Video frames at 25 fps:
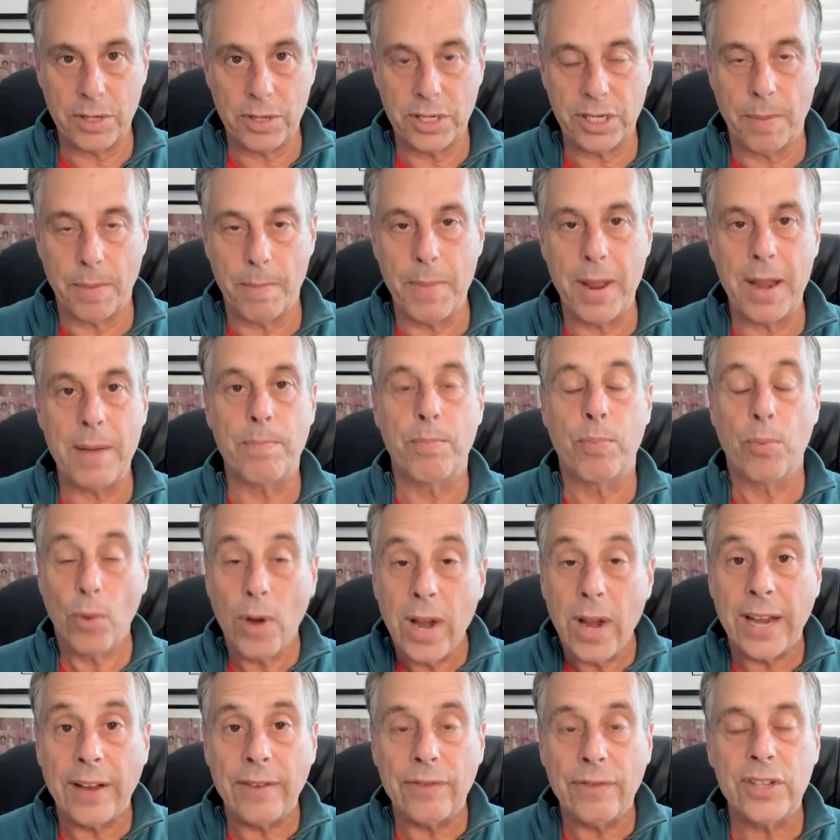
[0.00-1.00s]
submit
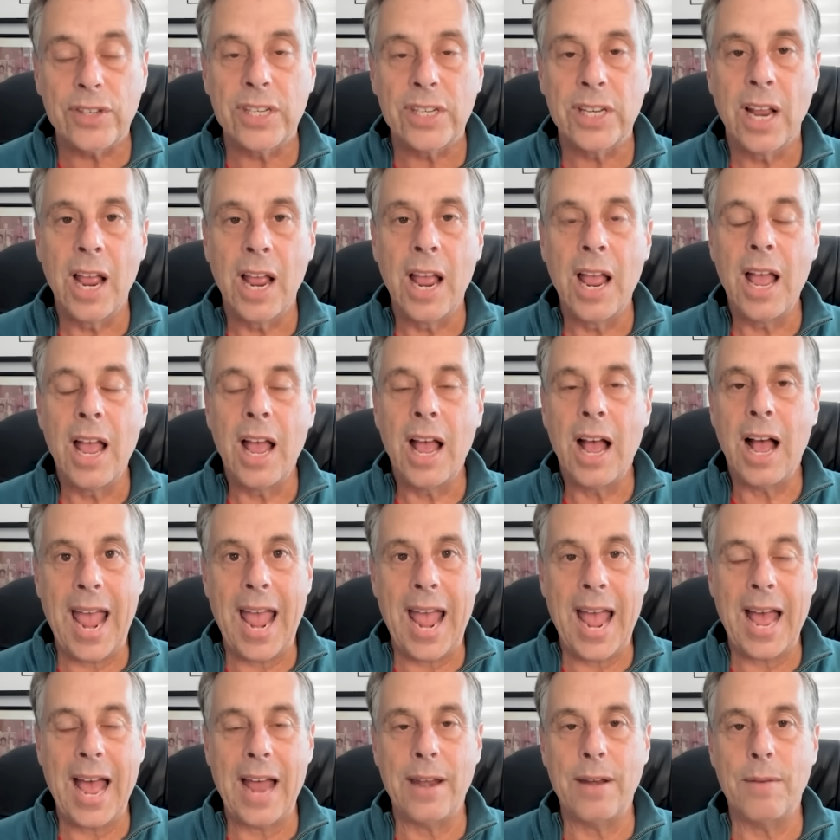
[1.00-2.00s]
briefs
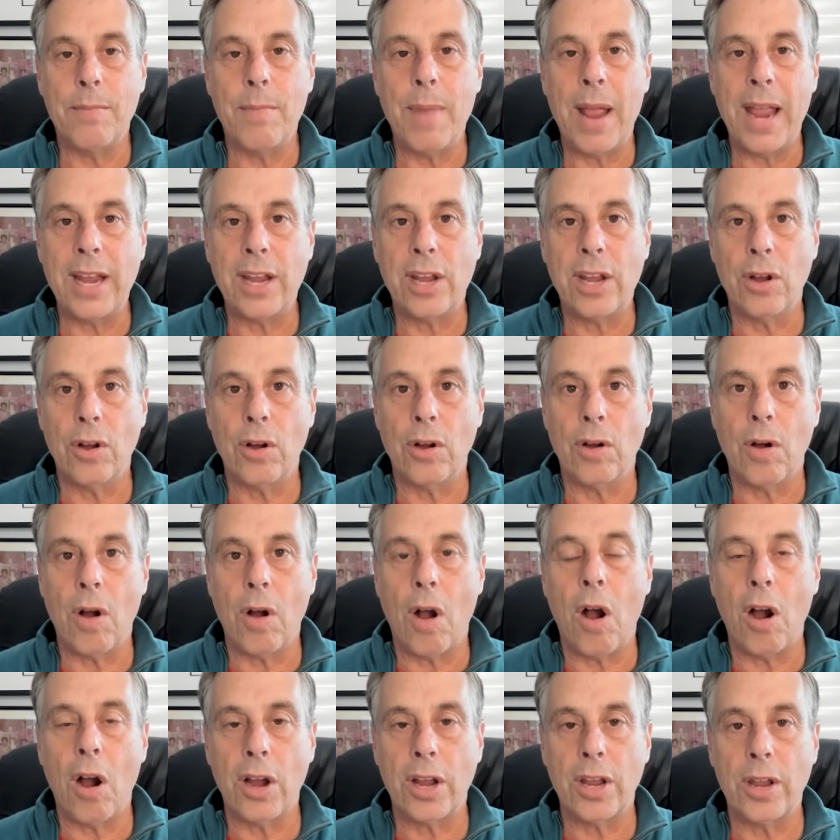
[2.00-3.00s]
and make
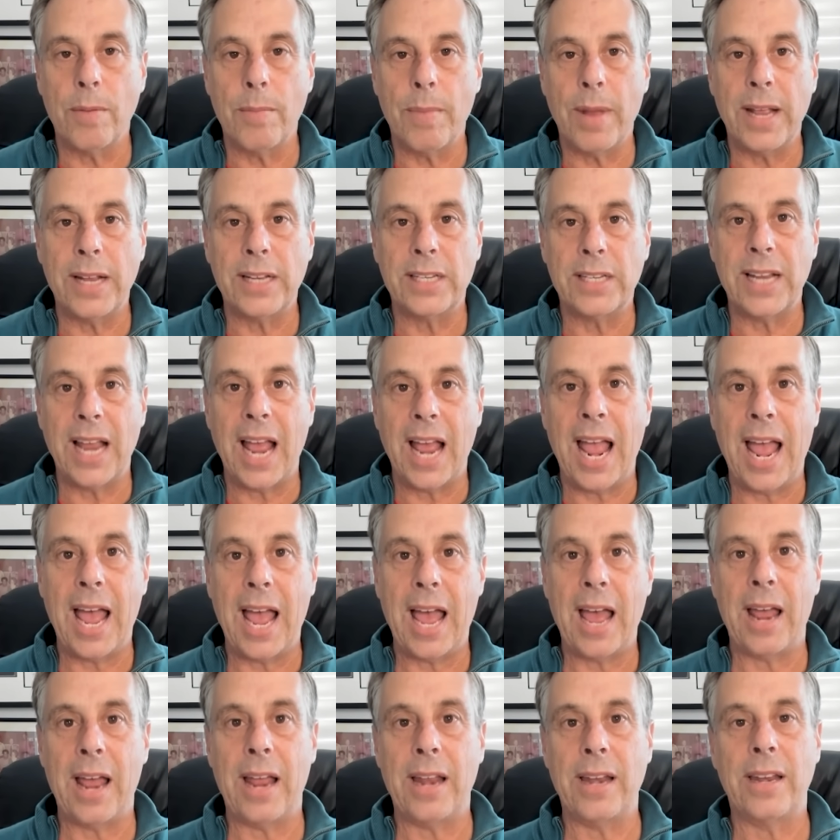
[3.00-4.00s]
your arguments
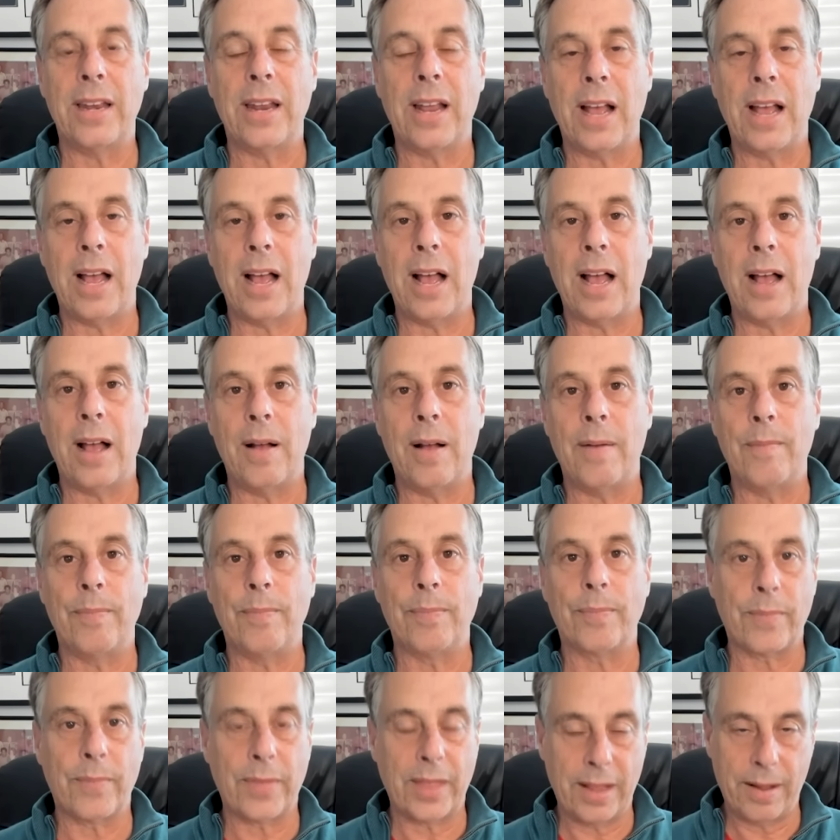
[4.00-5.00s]
and
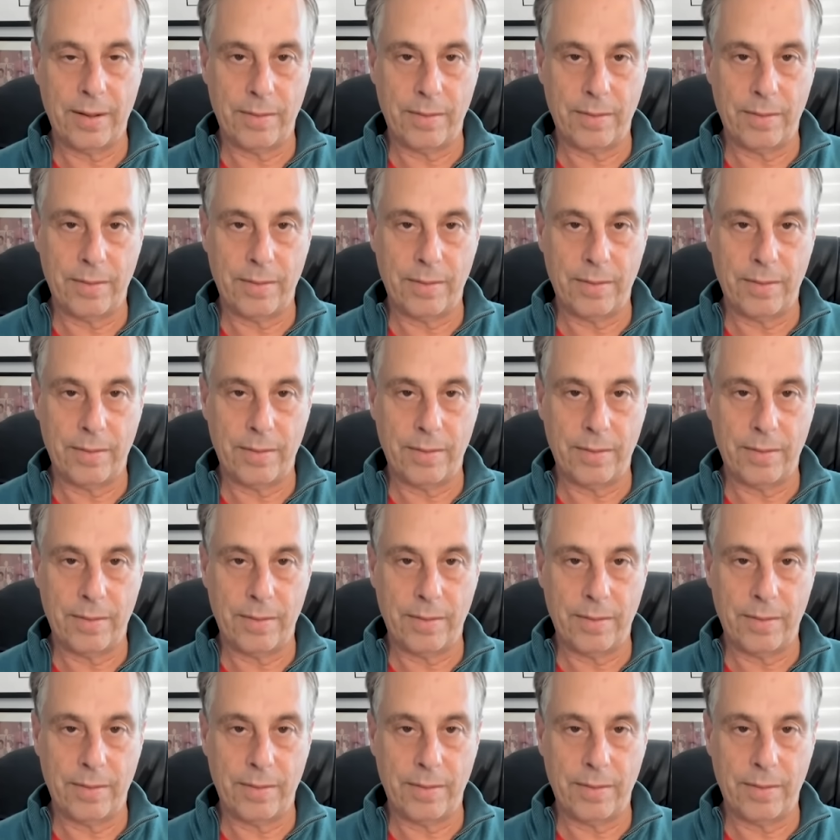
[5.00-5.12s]
um,